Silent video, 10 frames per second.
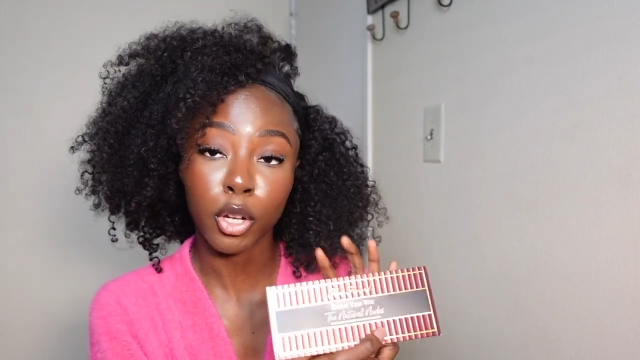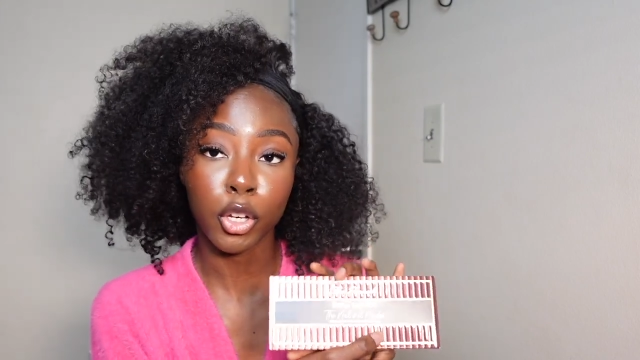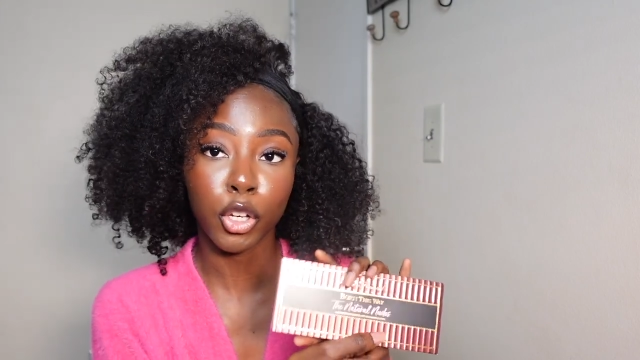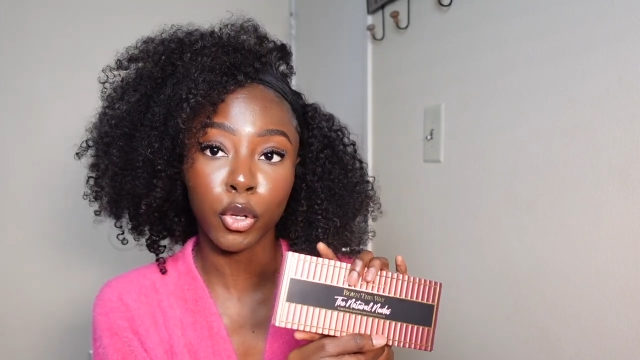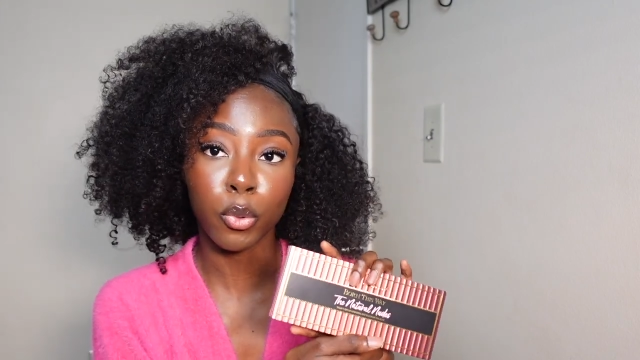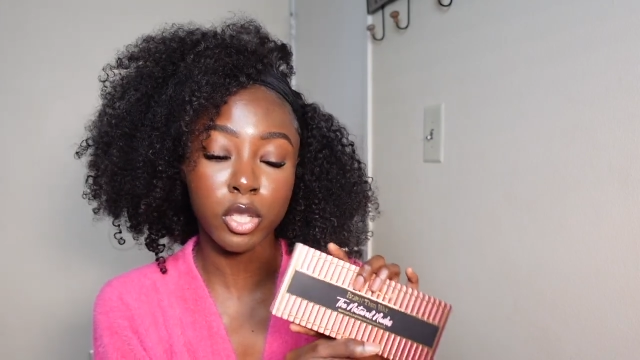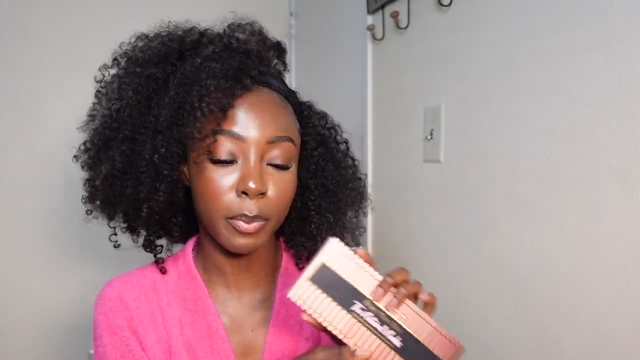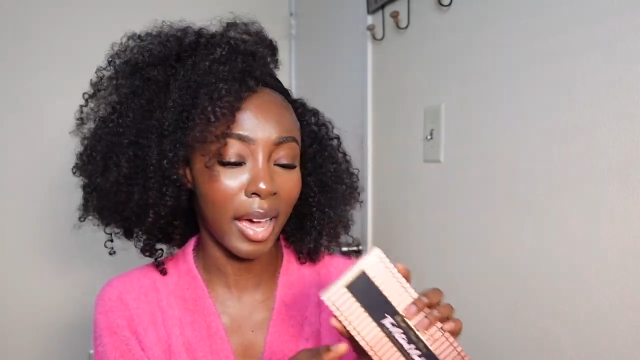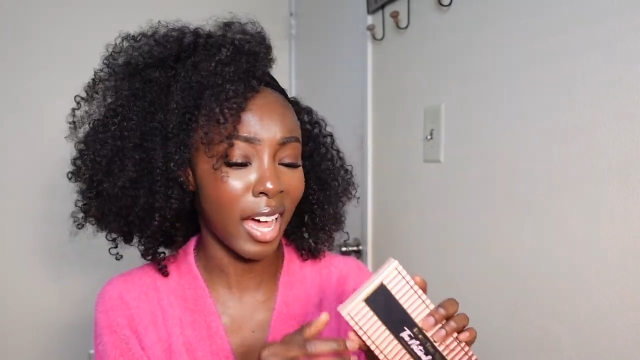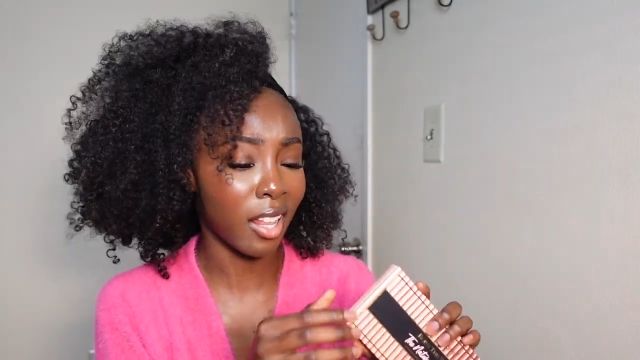nudes
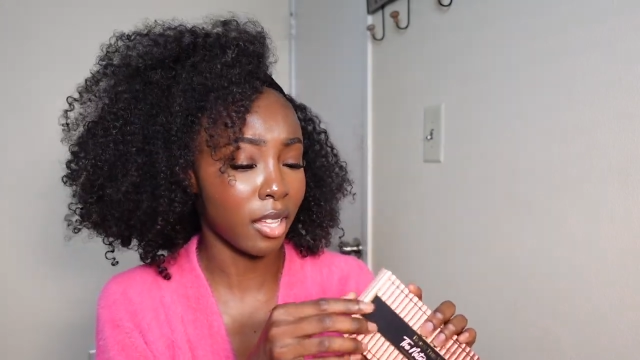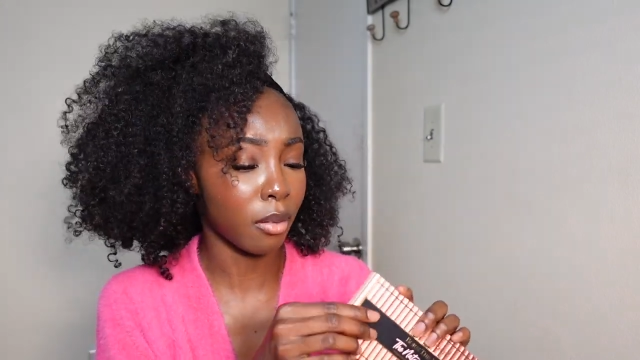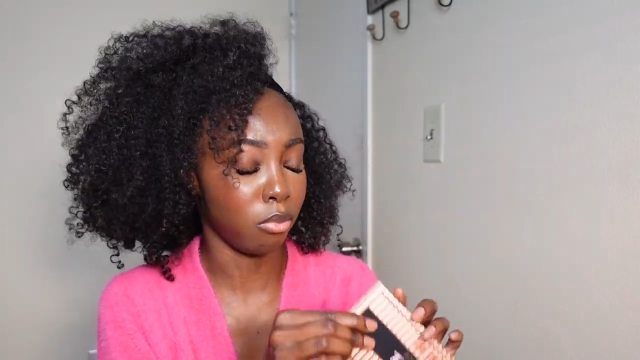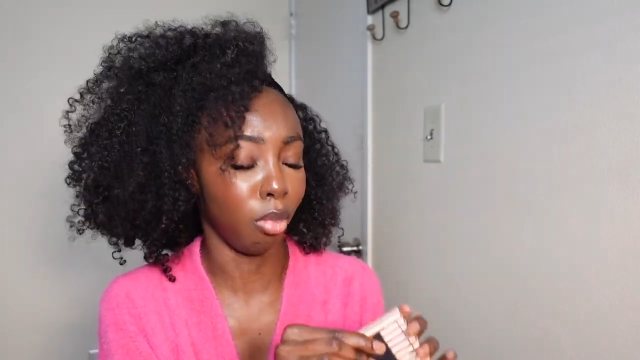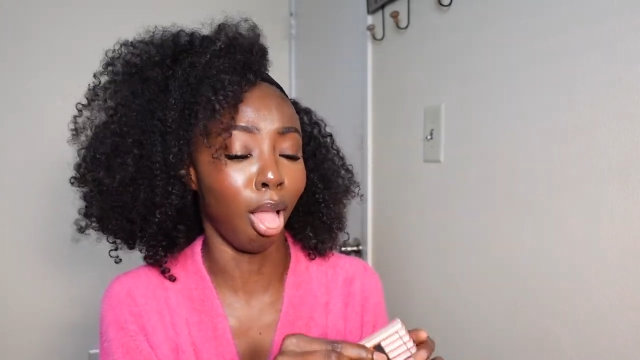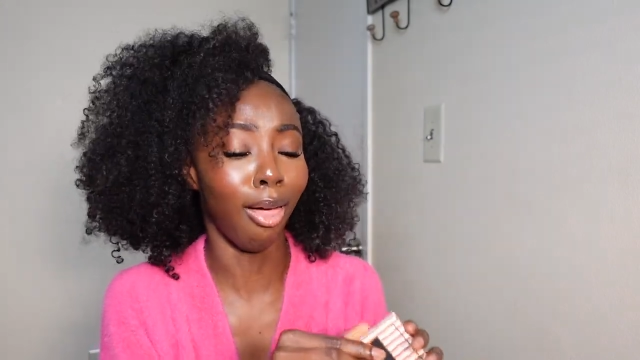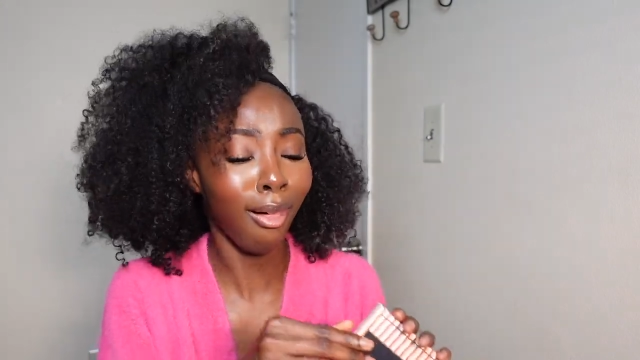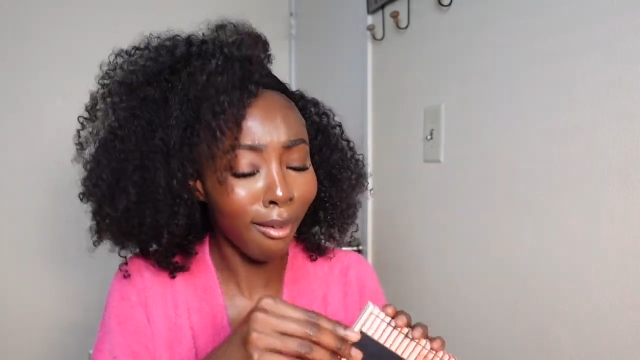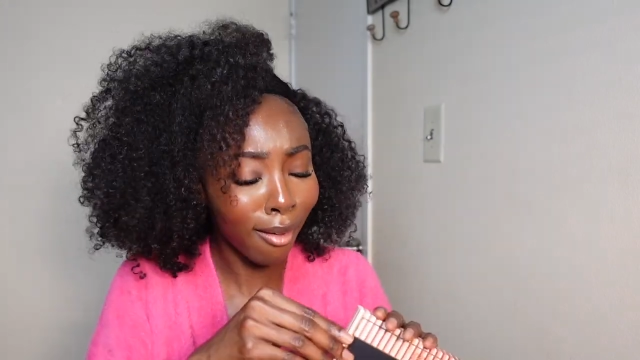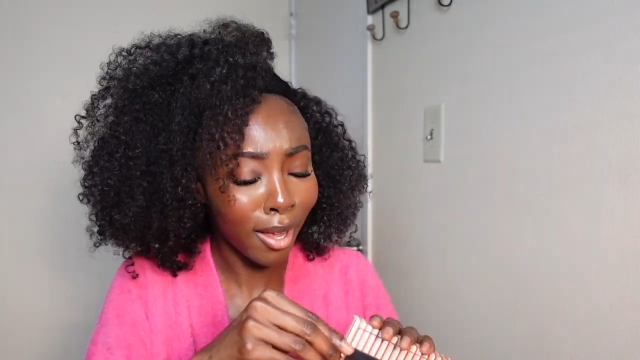palette,
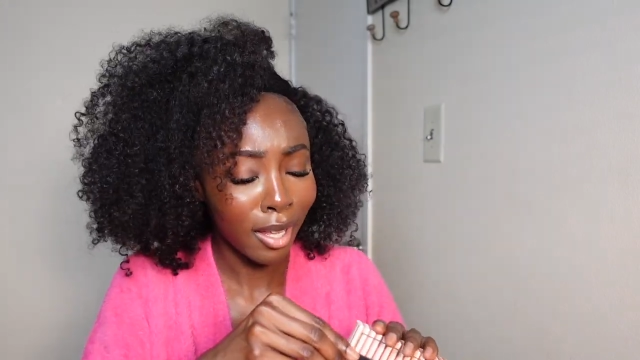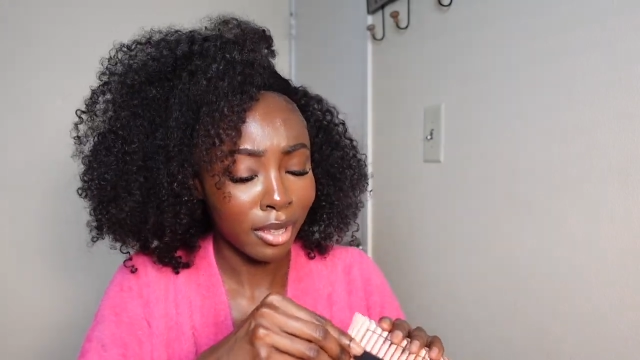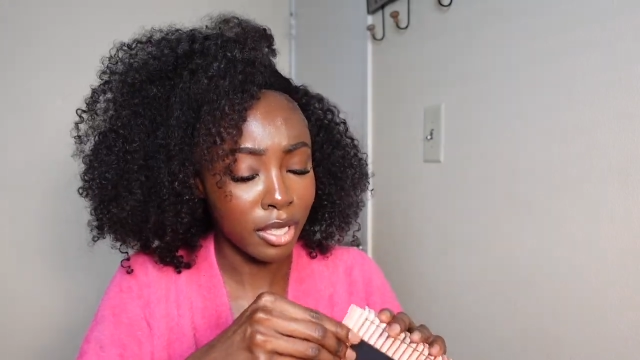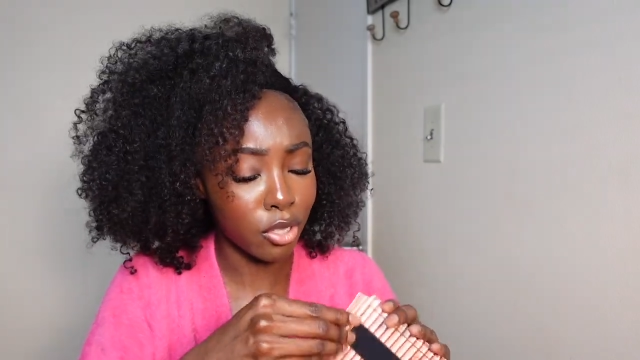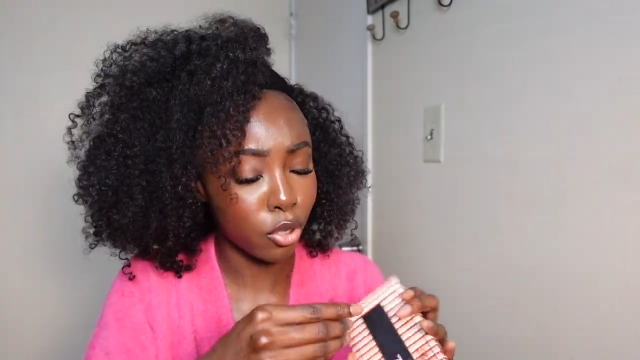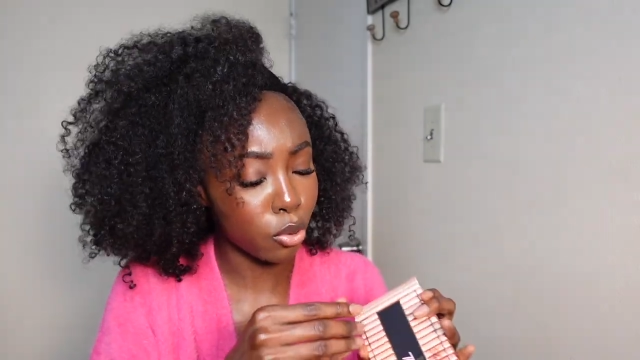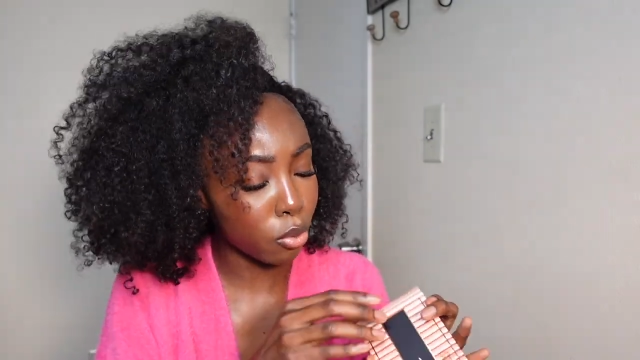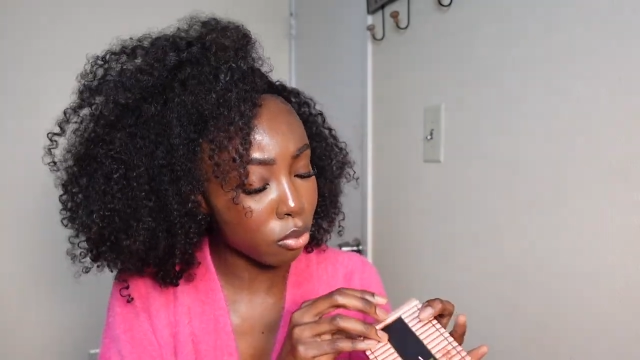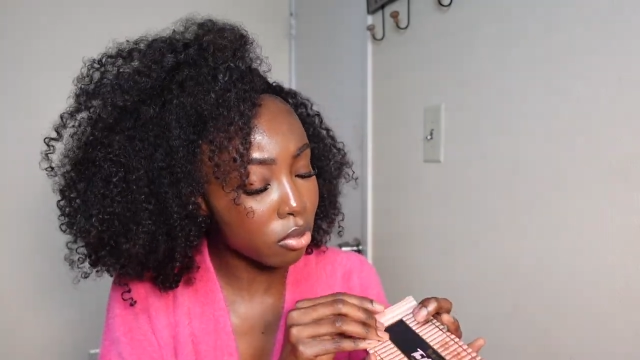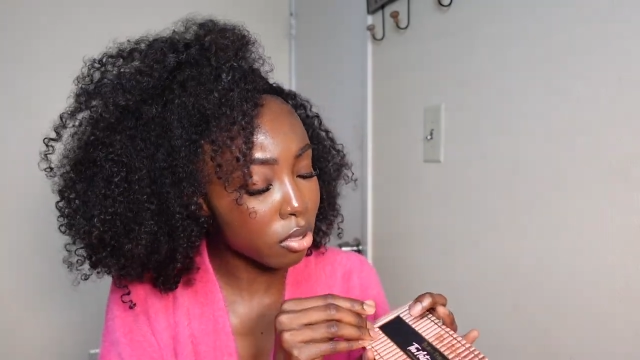this
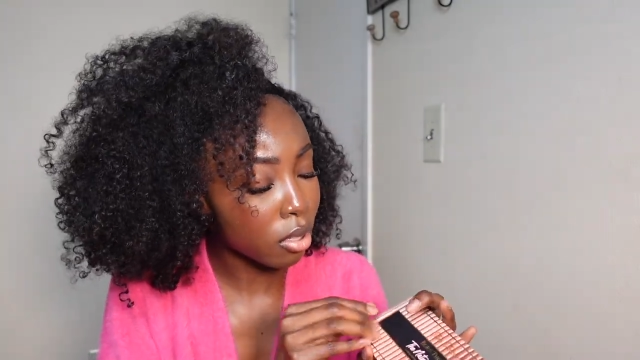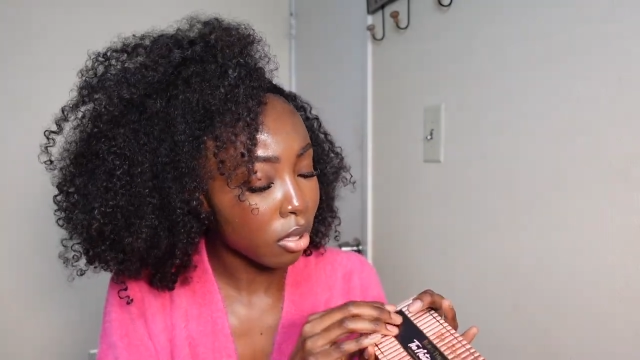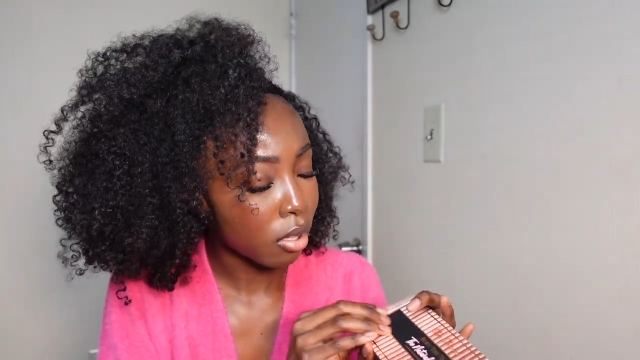nudes